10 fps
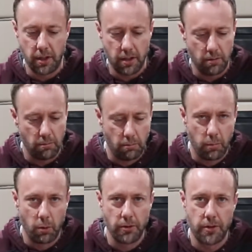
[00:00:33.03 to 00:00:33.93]
and
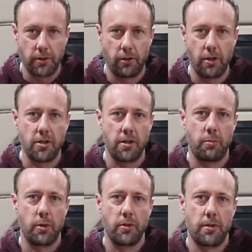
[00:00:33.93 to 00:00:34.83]
bolts and grease
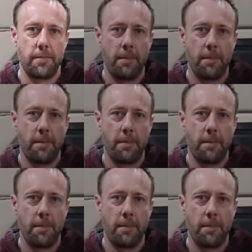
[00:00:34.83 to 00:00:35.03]
nipples.